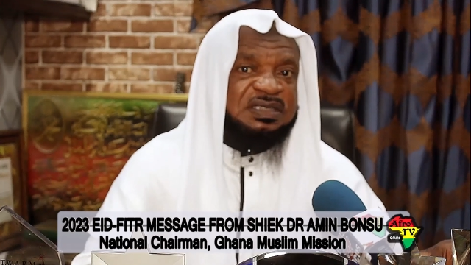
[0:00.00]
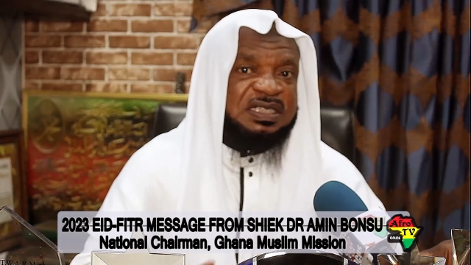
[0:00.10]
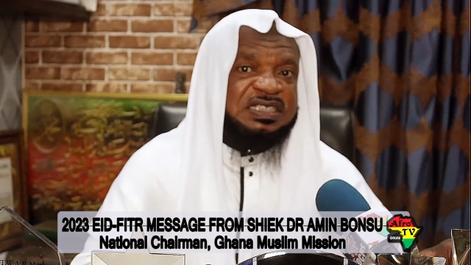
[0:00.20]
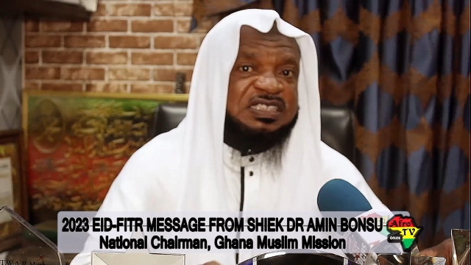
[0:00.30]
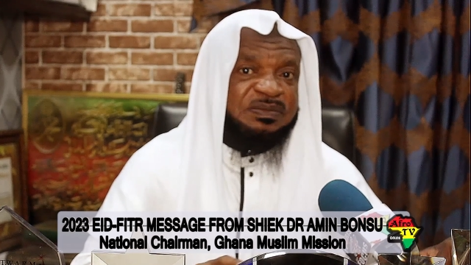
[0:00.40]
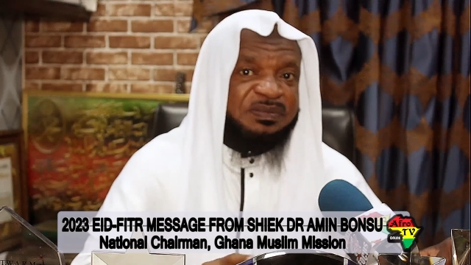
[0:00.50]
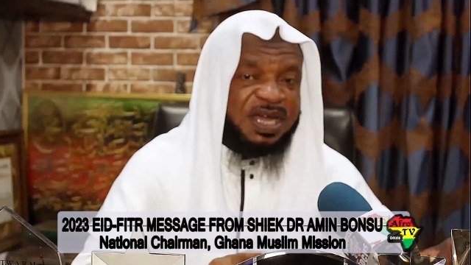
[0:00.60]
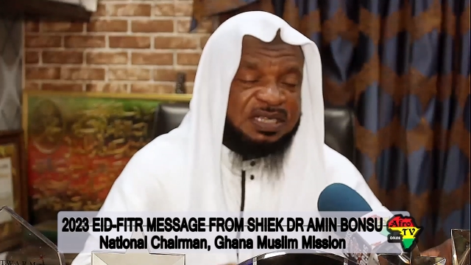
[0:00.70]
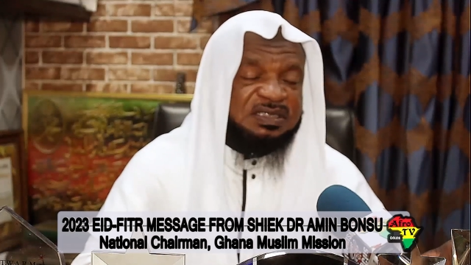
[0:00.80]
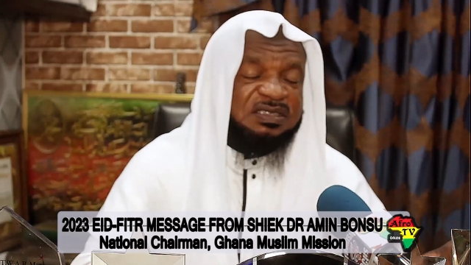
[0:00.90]
It is the
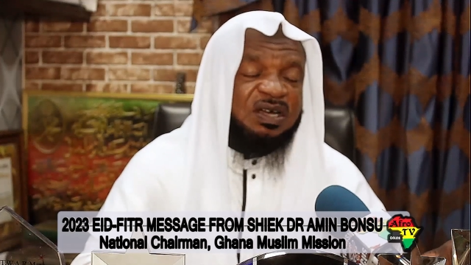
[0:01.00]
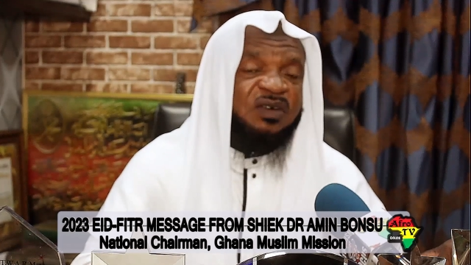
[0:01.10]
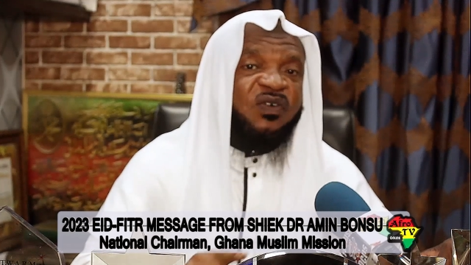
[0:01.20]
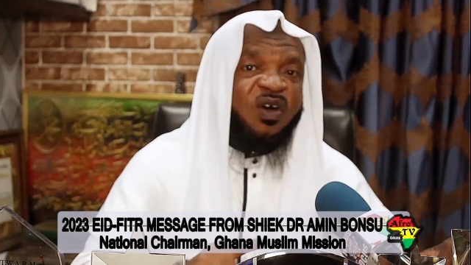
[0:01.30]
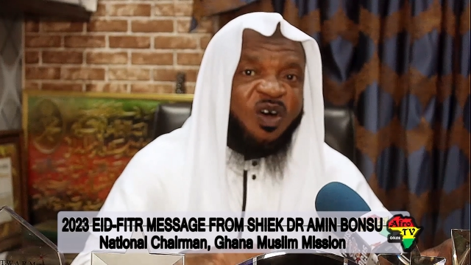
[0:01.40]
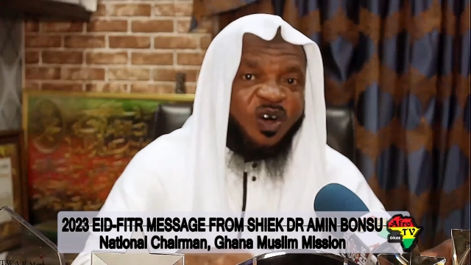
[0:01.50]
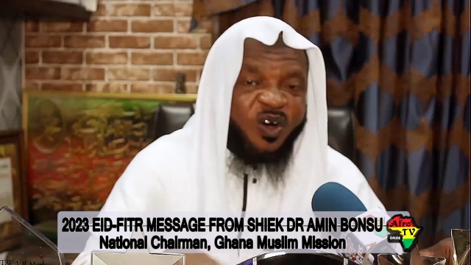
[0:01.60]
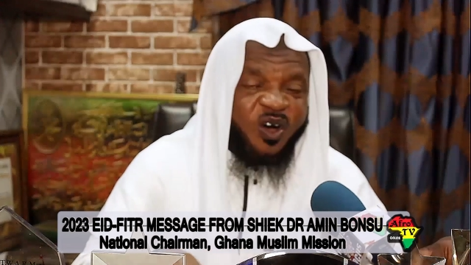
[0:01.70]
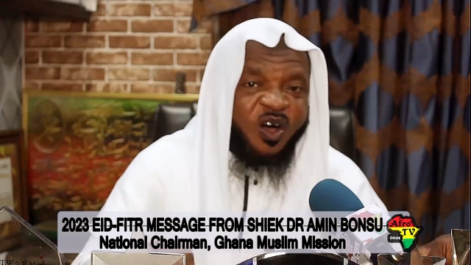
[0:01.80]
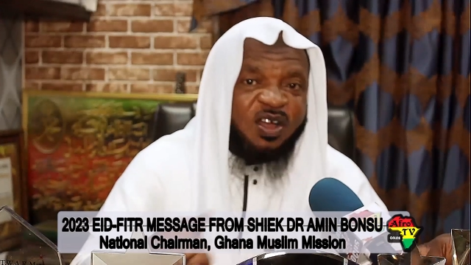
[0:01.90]
month of
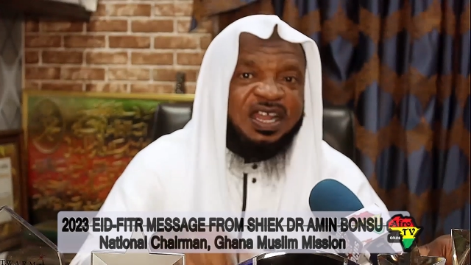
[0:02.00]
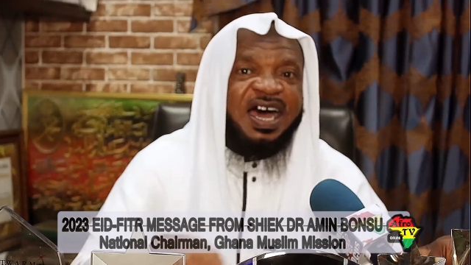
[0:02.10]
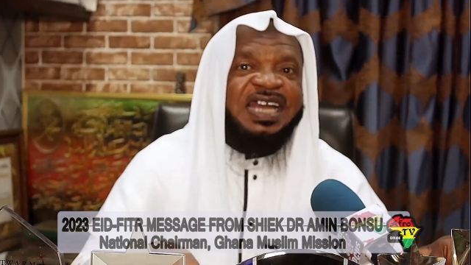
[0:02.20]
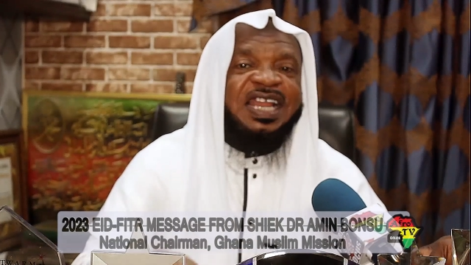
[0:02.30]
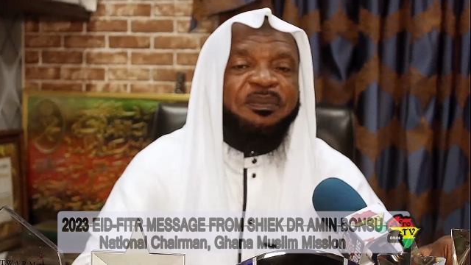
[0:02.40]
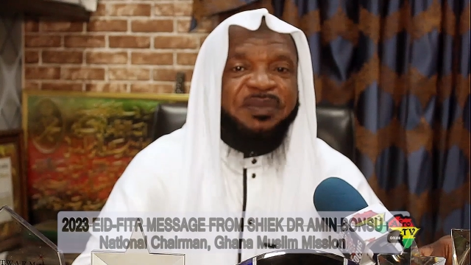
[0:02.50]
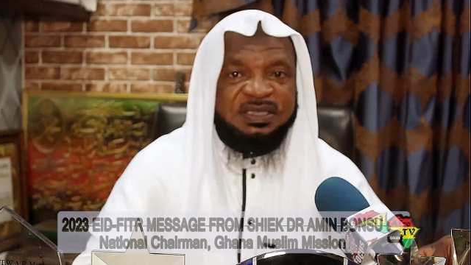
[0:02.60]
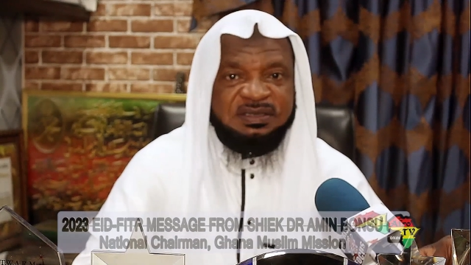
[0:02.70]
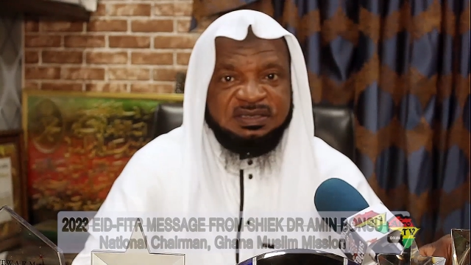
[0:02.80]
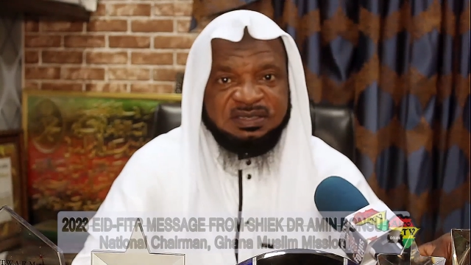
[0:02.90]
all the other
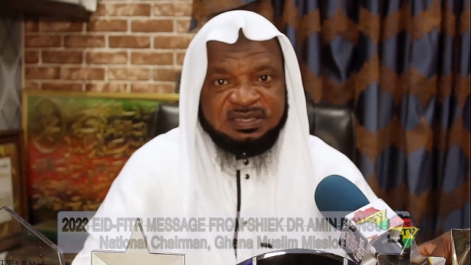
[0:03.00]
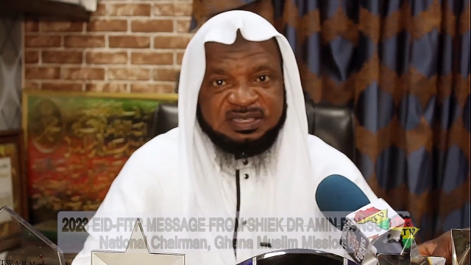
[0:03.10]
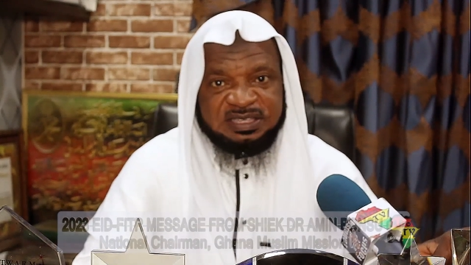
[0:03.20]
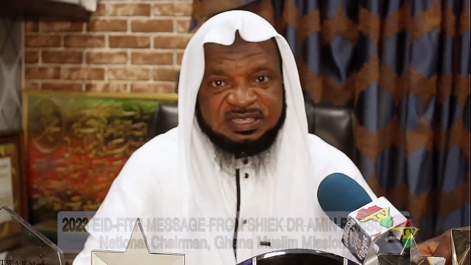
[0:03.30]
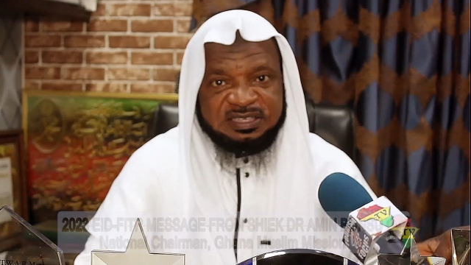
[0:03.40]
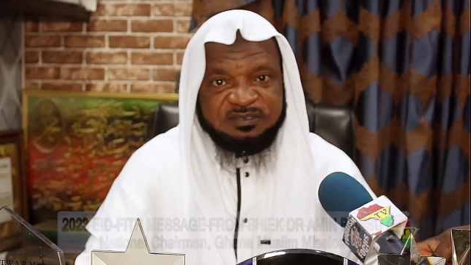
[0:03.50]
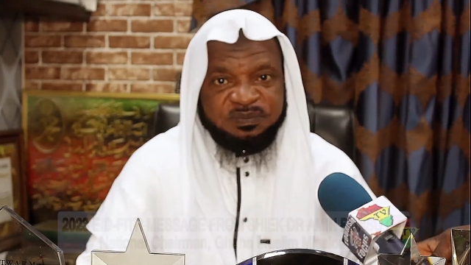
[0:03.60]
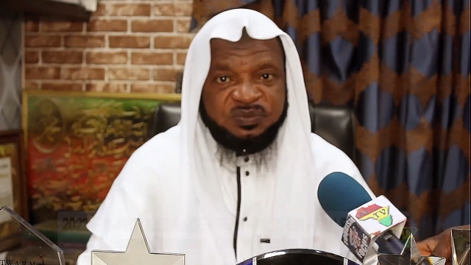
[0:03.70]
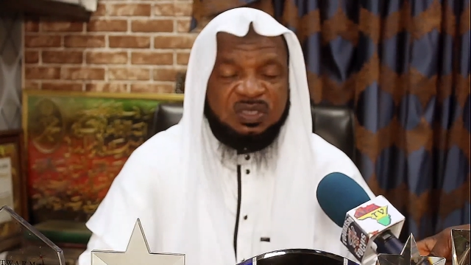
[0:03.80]
months.